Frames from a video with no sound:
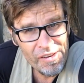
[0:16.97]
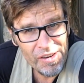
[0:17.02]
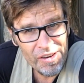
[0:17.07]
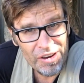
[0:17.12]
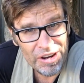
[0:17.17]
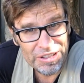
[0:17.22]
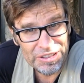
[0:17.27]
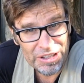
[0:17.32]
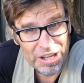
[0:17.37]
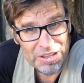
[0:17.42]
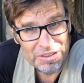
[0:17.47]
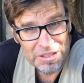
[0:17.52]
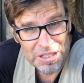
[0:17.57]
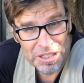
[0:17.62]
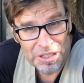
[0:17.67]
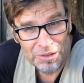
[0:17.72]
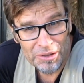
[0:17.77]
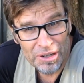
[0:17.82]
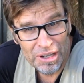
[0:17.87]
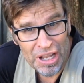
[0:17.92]
I don't
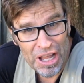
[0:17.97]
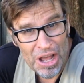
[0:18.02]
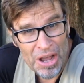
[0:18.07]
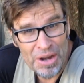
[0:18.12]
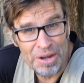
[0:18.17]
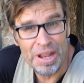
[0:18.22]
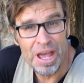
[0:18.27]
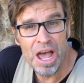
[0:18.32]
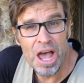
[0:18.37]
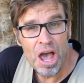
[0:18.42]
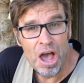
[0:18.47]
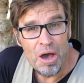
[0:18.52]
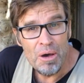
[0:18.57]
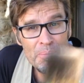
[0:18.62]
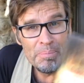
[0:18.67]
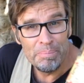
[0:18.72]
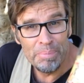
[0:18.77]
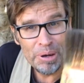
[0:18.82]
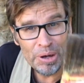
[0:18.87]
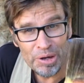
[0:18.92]
think you're alone.
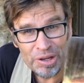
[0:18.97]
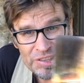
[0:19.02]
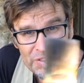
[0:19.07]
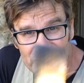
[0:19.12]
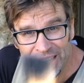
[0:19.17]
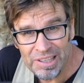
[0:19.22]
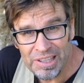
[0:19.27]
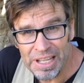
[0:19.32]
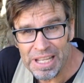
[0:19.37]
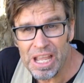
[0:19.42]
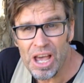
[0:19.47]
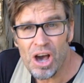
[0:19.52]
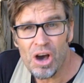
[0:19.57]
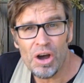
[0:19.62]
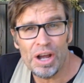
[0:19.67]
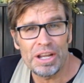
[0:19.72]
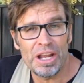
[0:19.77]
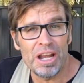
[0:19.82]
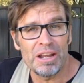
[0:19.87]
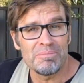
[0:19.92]
Personally,
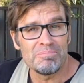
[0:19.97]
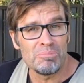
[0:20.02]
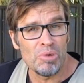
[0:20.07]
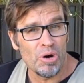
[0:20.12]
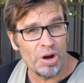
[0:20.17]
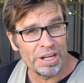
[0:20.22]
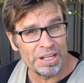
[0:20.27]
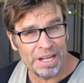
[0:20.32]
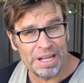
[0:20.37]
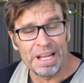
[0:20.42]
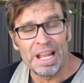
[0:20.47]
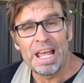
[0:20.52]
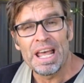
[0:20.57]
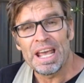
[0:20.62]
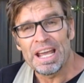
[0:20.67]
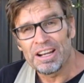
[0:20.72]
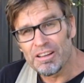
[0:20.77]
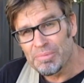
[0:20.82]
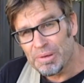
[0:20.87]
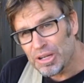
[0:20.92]
I don't mind it,
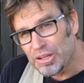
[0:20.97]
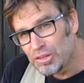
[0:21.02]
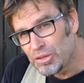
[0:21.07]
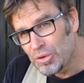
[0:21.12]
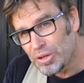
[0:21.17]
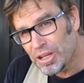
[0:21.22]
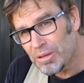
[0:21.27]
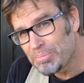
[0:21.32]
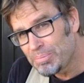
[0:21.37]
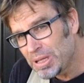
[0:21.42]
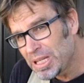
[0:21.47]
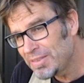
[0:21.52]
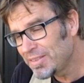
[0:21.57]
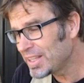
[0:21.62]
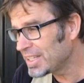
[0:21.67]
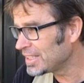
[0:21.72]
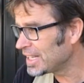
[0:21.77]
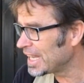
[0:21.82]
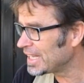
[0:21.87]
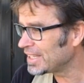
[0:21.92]
and I've been doing a bit of
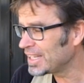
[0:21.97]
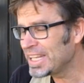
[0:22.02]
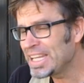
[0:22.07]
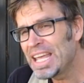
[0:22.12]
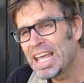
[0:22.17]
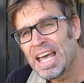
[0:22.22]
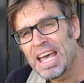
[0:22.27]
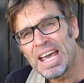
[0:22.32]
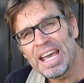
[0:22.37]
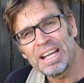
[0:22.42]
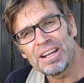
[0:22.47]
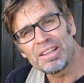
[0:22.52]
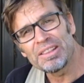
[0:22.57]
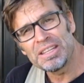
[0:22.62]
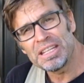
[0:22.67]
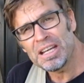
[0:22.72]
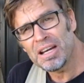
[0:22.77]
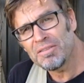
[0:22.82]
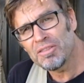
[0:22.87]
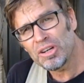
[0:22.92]
it lately, and I
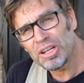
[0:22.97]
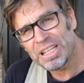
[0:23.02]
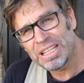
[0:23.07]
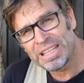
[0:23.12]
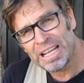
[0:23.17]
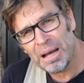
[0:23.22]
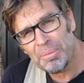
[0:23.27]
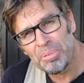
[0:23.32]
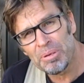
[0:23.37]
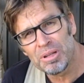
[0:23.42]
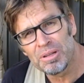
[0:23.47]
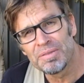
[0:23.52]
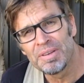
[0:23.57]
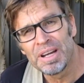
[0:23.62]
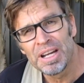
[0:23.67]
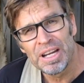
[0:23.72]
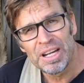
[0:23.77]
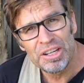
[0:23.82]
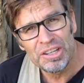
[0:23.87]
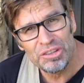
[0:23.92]
think I've got a couple of
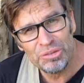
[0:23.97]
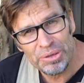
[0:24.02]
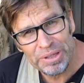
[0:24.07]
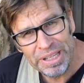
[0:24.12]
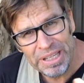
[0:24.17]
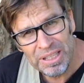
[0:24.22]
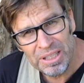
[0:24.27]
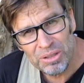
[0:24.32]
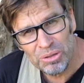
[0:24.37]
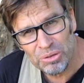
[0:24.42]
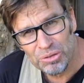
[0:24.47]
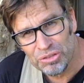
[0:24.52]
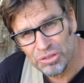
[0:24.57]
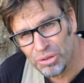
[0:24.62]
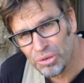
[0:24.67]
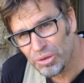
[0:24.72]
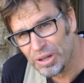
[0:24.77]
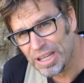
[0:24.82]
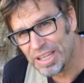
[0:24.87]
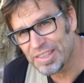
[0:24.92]
tricky little
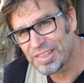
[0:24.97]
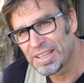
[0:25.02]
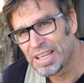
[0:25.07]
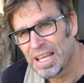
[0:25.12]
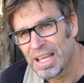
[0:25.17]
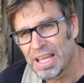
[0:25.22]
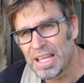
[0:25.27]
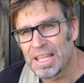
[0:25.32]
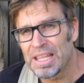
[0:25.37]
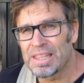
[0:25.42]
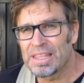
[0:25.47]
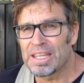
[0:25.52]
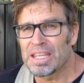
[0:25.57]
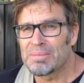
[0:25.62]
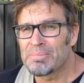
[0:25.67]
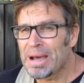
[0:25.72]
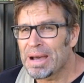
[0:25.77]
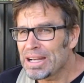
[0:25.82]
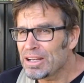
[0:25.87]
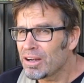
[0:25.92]
tricks that
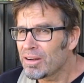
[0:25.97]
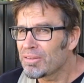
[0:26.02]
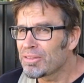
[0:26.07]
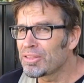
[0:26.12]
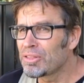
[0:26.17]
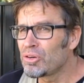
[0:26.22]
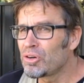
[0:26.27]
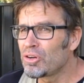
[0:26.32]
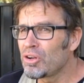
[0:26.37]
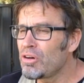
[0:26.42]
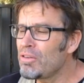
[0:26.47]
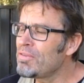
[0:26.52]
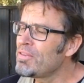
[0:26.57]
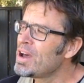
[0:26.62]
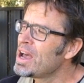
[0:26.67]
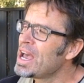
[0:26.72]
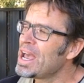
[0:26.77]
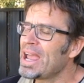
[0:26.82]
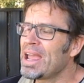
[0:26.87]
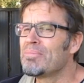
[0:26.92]
you may not have thought of
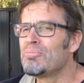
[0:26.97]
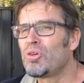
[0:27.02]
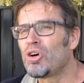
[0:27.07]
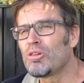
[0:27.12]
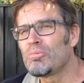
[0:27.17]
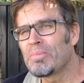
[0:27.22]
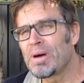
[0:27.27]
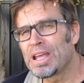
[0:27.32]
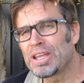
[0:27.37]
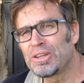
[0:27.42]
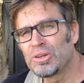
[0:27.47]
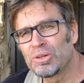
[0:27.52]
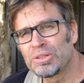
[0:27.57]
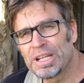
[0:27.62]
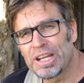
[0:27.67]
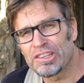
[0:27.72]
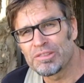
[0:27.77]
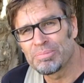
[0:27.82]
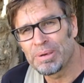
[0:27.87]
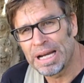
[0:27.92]
and might make your
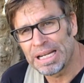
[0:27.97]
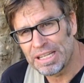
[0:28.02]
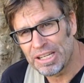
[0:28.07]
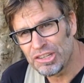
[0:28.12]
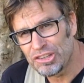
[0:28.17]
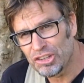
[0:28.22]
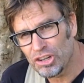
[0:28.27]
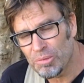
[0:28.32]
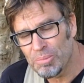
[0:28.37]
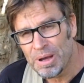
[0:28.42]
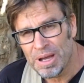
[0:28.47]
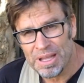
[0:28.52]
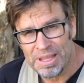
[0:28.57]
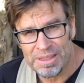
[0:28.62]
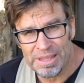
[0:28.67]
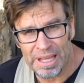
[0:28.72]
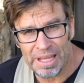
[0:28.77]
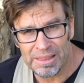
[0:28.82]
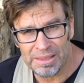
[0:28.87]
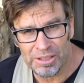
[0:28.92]
next painting job
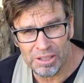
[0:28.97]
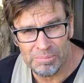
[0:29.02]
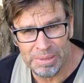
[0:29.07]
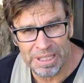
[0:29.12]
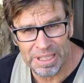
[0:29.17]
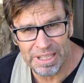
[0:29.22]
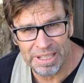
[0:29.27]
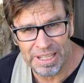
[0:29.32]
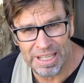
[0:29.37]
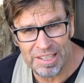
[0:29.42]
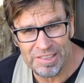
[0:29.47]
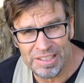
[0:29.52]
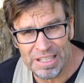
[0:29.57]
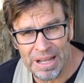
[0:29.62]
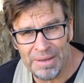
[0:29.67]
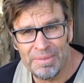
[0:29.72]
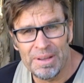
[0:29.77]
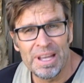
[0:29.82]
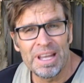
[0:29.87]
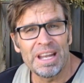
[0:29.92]
that little bit
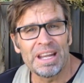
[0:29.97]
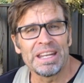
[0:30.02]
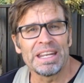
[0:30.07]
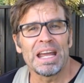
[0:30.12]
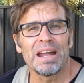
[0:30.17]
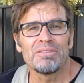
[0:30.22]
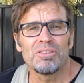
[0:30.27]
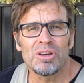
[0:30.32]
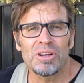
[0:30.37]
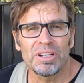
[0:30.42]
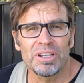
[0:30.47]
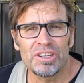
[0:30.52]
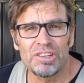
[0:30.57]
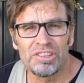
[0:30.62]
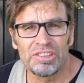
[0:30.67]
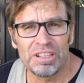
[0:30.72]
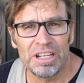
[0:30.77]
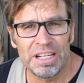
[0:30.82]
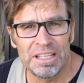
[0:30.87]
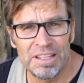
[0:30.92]
easier. Now, I'm not going to
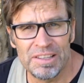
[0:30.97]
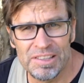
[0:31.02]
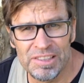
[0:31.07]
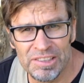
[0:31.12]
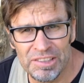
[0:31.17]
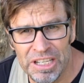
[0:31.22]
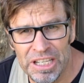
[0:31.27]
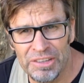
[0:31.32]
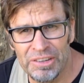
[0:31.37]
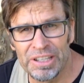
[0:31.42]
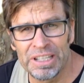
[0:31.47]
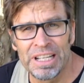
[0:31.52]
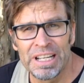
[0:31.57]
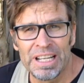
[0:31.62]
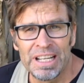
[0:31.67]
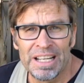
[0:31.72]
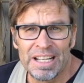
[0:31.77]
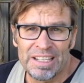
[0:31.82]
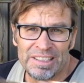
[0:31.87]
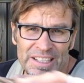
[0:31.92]
show you the secret
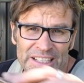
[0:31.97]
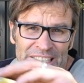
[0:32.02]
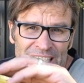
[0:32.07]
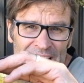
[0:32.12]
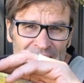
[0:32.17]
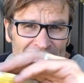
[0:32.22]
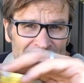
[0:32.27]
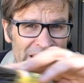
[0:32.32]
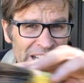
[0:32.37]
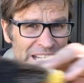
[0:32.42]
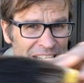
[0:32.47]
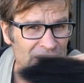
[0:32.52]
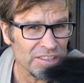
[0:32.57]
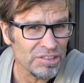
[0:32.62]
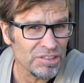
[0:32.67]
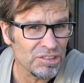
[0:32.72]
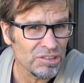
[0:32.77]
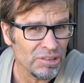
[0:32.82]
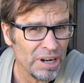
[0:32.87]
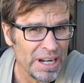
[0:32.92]
to cutting in a
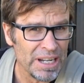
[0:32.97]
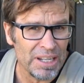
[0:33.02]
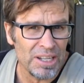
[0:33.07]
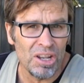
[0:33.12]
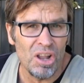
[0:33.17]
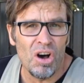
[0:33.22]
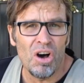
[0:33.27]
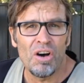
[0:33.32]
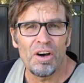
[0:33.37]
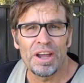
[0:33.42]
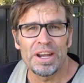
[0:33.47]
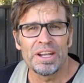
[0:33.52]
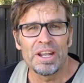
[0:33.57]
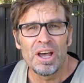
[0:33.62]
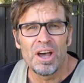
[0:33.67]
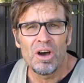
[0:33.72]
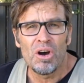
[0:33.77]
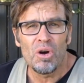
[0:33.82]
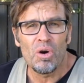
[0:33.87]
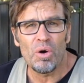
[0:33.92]
straight line
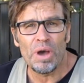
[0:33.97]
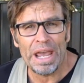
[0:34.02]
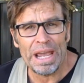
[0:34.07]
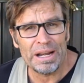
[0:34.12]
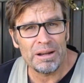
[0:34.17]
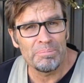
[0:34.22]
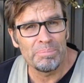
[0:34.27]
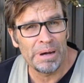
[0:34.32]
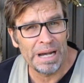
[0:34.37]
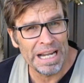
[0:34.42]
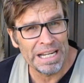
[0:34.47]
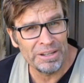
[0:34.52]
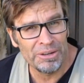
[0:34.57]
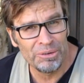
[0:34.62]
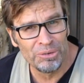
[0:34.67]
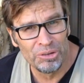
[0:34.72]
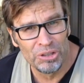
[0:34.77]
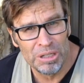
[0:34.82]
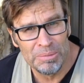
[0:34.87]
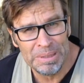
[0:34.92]
or how to paint a
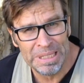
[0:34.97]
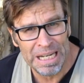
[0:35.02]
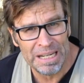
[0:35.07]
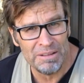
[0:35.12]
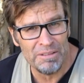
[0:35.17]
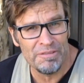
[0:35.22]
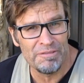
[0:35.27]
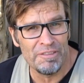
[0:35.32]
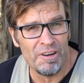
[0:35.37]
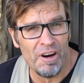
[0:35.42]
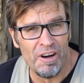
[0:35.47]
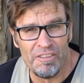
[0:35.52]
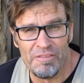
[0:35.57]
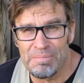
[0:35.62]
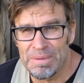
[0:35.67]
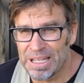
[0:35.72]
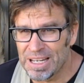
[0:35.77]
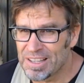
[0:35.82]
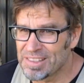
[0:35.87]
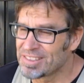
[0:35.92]
room in under 5
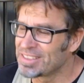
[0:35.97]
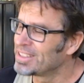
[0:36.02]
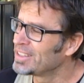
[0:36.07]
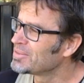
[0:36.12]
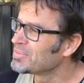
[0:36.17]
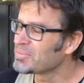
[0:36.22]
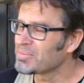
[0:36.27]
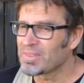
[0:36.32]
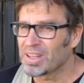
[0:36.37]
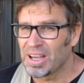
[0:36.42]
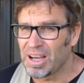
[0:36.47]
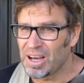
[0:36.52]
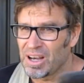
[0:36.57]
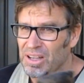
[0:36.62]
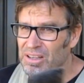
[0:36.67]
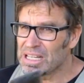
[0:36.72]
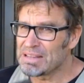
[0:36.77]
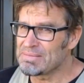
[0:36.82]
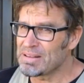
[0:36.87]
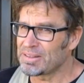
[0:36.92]
minutes.
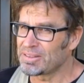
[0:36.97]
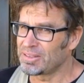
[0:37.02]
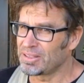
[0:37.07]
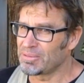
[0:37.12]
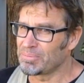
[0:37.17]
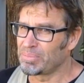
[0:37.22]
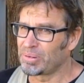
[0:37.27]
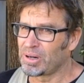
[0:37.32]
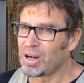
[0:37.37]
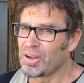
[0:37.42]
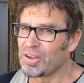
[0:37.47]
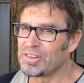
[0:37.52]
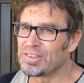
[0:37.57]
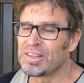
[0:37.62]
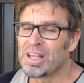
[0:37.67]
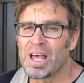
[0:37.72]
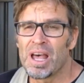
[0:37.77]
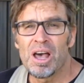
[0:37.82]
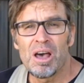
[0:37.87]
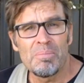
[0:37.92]
I'll leave that to the
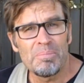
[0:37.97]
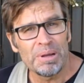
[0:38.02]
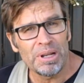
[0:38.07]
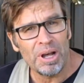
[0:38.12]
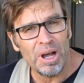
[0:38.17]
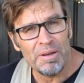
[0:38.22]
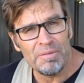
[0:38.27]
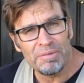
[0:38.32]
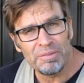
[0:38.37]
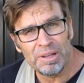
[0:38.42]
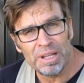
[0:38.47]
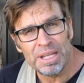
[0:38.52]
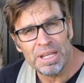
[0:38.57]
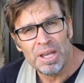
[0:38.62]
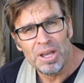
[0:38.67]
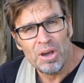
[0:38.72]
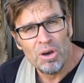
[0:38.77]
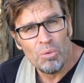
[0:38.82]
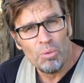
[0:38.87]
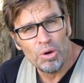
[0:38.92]
pros. But hopefully
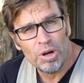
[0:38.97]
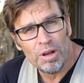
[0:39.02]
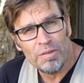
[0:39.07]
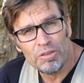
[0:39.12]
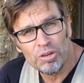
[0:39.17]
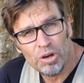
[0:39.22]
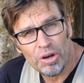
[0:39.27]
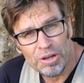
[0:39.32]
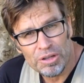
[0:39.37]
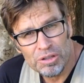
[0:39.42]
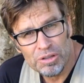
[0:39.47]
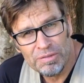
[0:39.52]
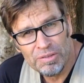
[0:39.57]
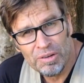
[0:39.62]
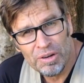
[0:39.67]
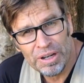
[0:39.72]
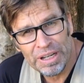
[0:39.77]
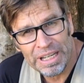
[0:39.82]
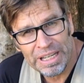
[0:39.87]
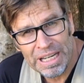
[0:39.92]
what I've got you'll
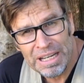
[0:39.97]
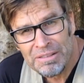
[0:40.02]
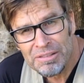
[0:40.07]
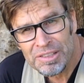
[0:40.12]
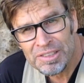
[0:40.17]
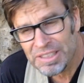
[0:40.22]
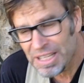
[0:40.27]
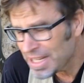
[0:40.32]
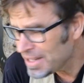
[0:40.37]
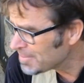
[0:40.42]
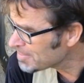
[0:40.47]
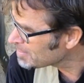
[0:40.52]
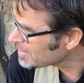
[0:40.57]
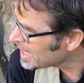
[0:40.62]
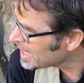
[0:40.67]
find interesting.